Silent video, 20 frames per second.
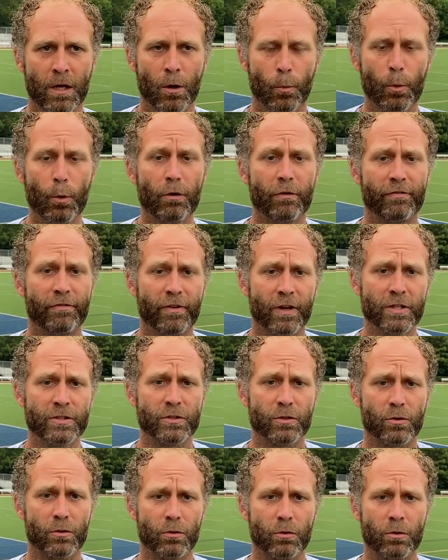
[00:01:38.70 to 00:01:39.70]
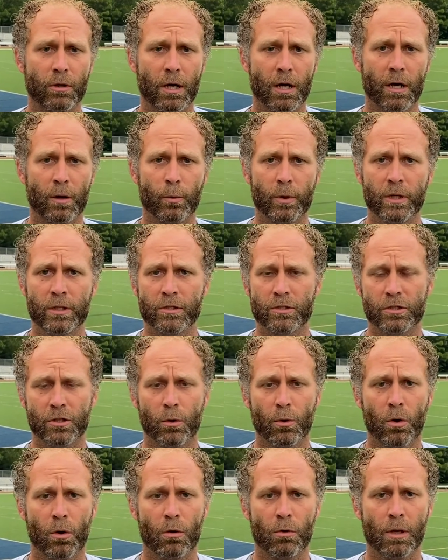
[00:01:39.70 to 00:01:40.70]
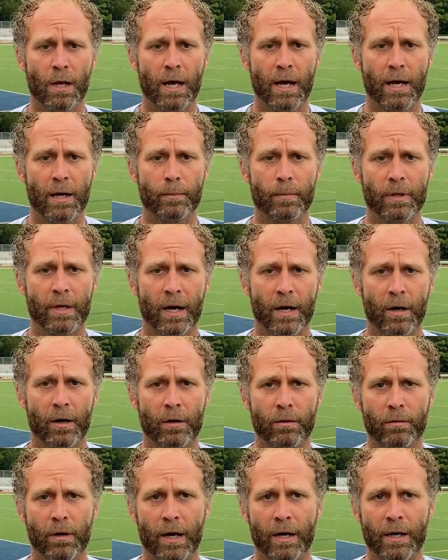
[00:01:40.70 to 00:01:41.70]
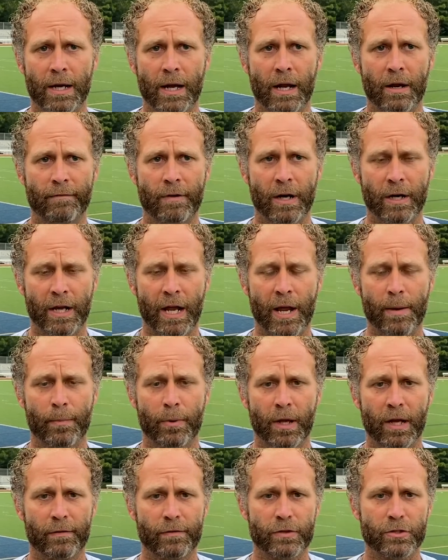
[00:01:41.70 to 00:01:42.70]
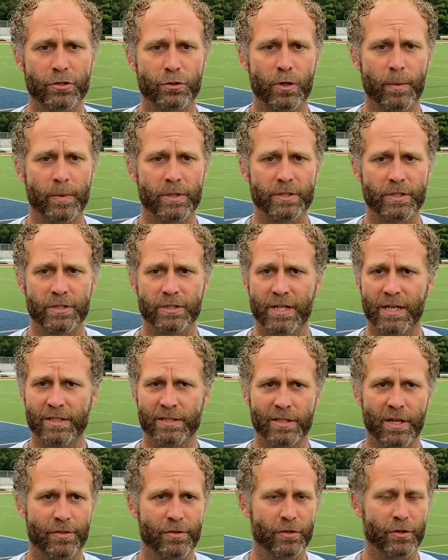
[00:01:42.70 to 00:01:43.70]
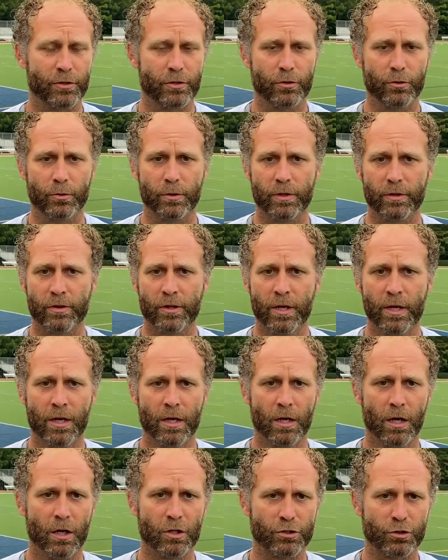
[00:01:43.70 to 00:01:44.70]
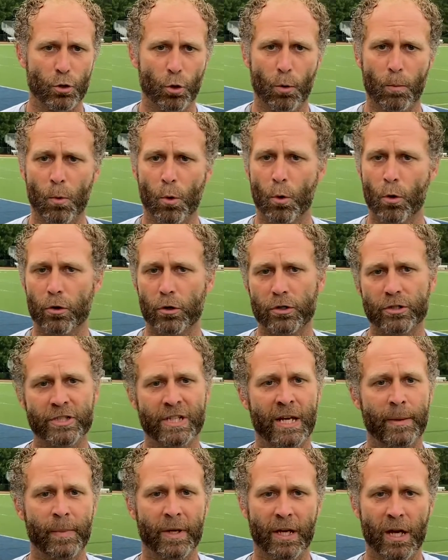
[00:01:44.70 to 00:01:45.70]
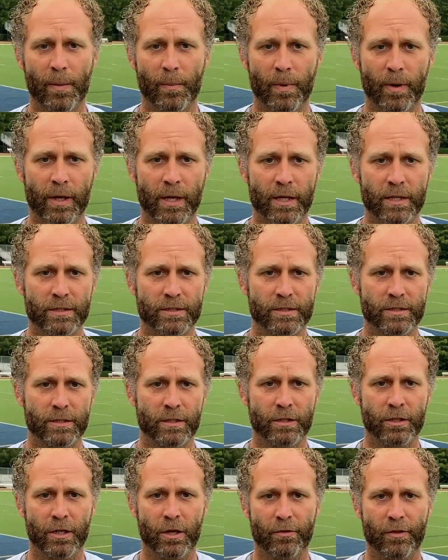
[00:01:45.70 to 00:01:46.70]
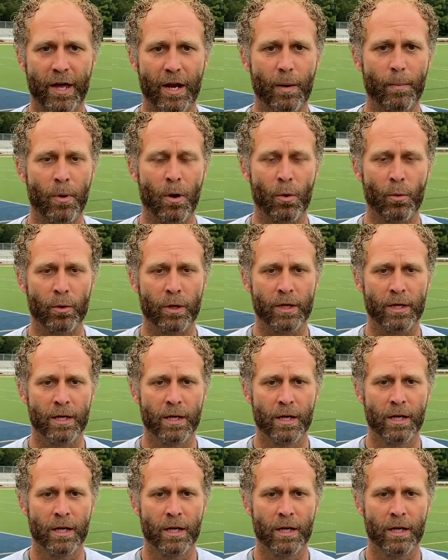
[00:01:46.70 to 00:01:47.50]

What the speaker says: We were physical. We didn't show a whole lot, but our game plan for scrimmages has nothing to do with a school board or scheming up against, you know, that opponent.